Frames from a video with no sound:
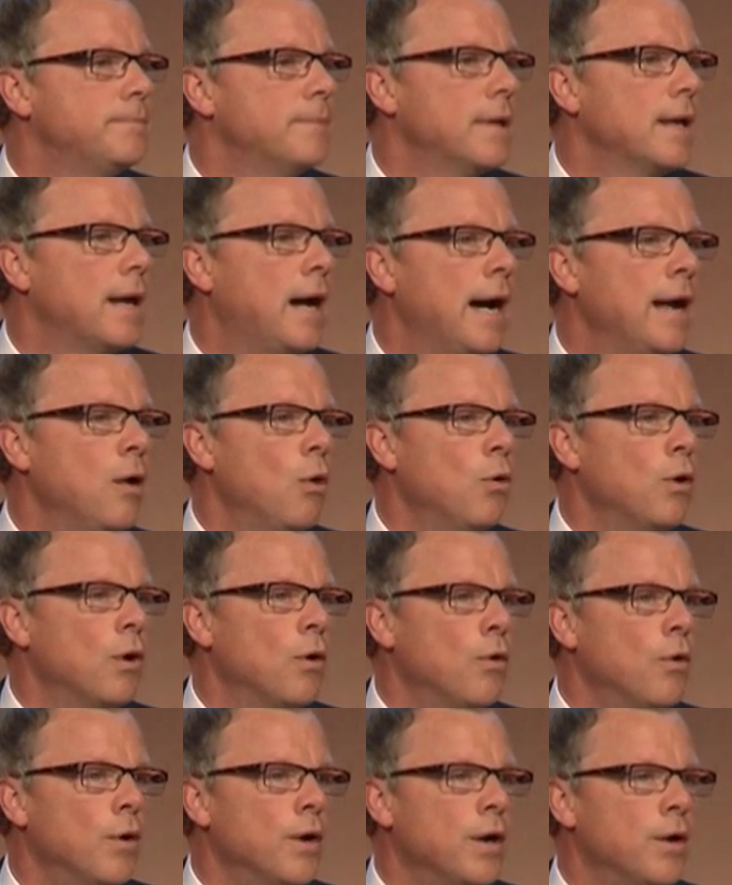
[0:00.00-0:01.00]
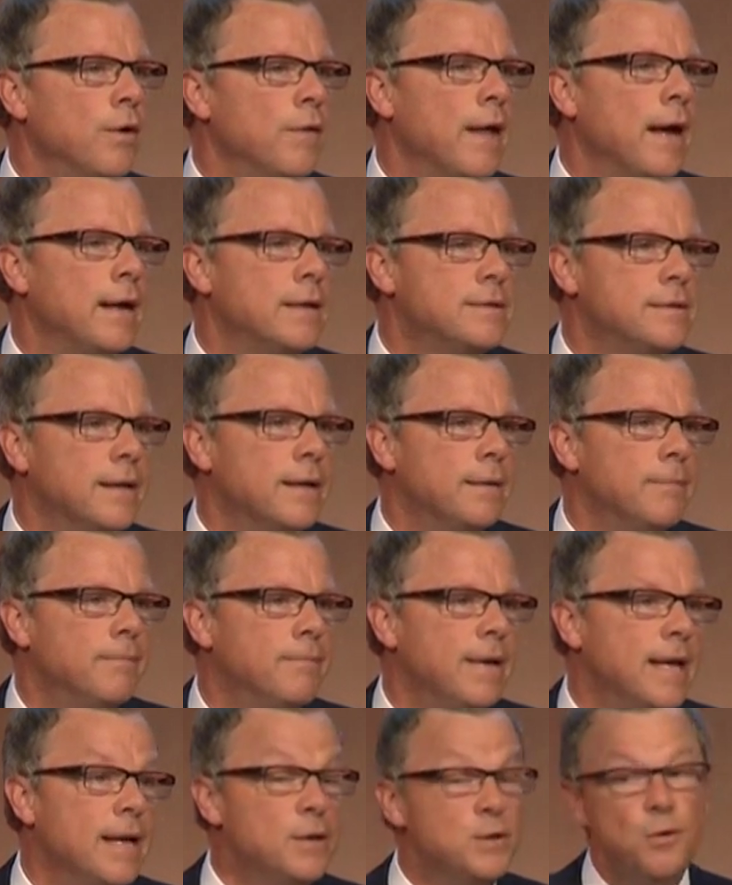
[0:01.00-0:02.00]
I noted earlier that
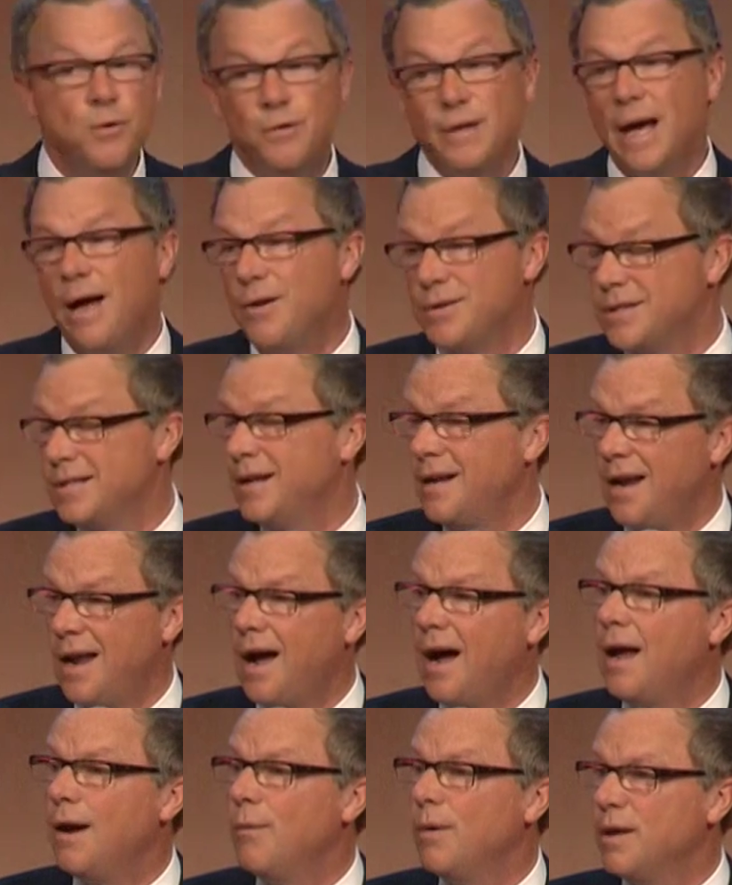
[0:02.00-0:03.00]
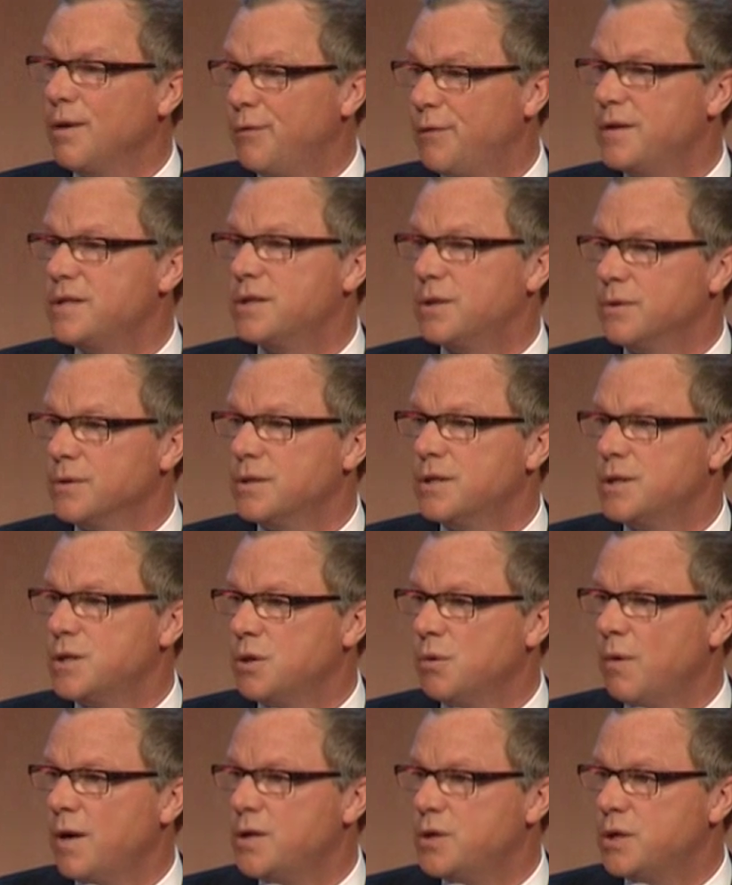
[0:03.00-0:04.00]
in 2009, when the fiscal
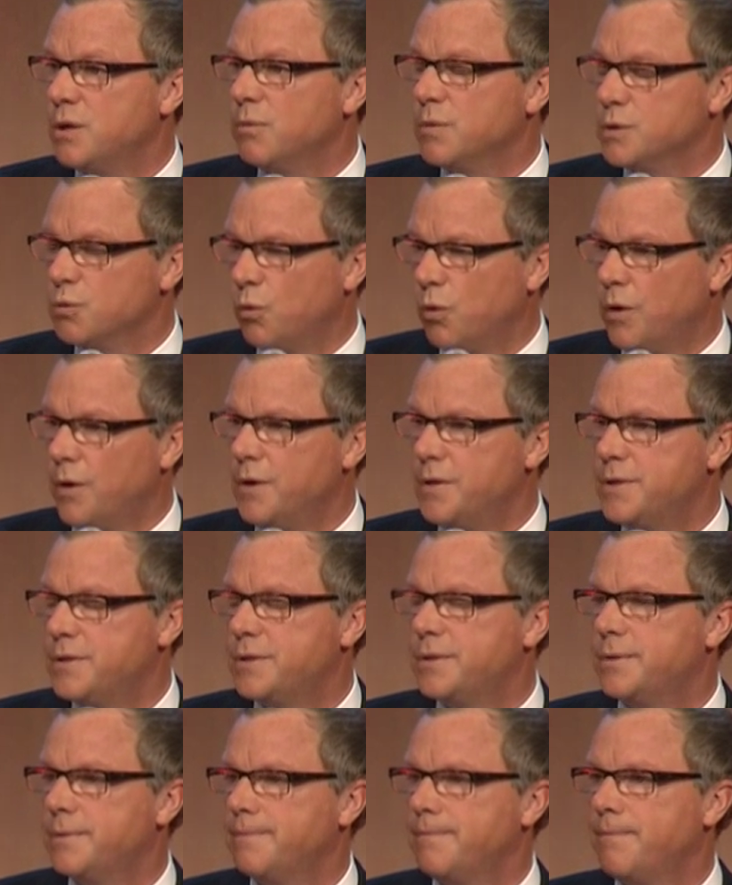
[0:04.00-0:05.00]
situation was worse,